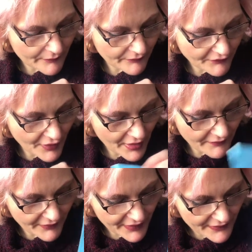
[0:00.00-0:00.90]

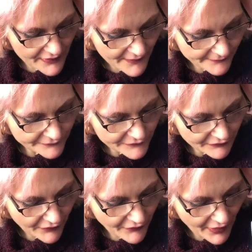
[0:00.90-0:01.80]
five of these
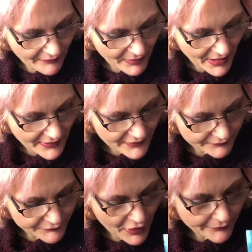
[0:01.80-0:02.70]
for £5.
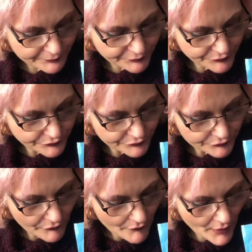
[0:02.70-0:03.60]
No,
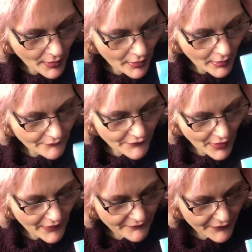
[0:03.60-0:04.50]

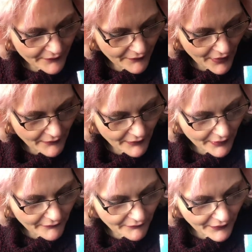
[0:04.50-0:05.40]
five for
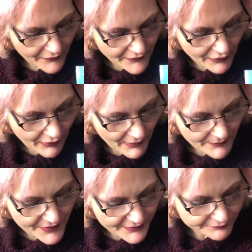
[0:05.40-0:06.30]
50
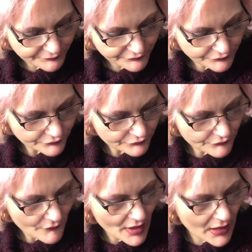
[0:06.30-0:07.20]
grams.
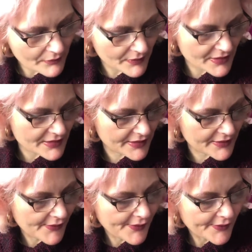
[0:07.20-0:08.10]
And there's a